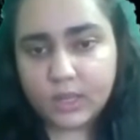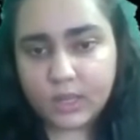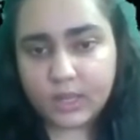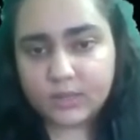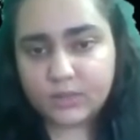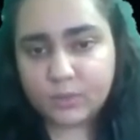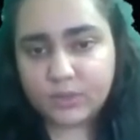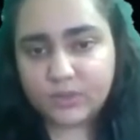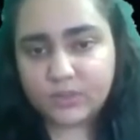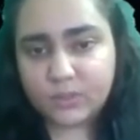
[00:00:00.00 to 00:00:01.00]
And
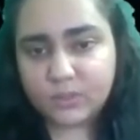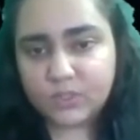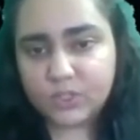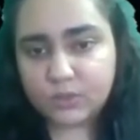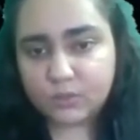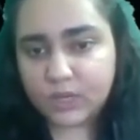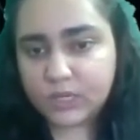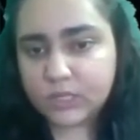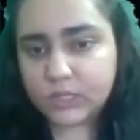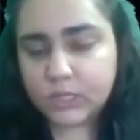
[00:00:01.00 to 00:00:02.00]
when the sum is
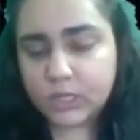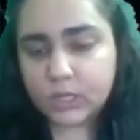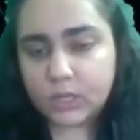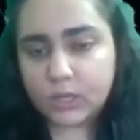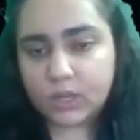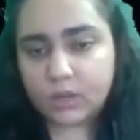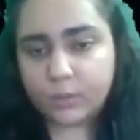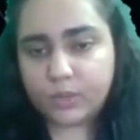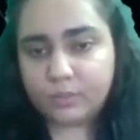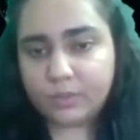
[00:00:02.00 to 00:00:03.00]
generated,
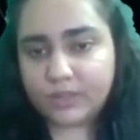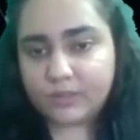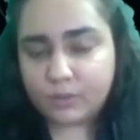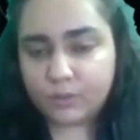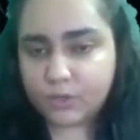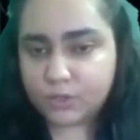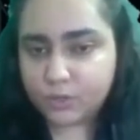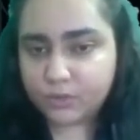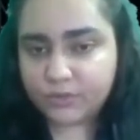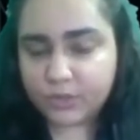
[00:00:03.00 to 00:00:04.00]
we apply the
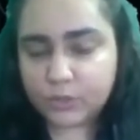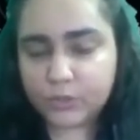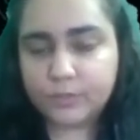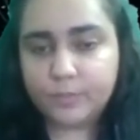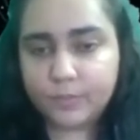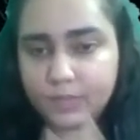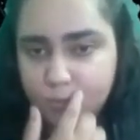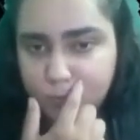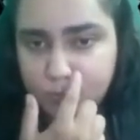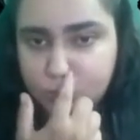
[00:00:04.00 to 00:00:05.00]
threshold function
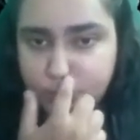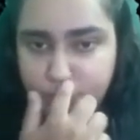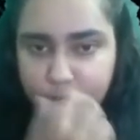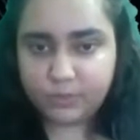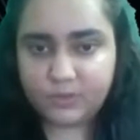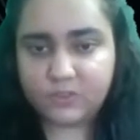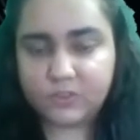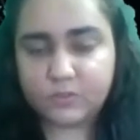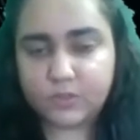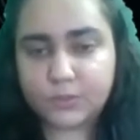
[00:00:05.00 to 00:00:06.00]
that we saw in the
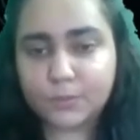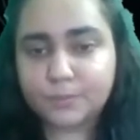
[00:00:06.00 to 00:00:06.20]
previous video.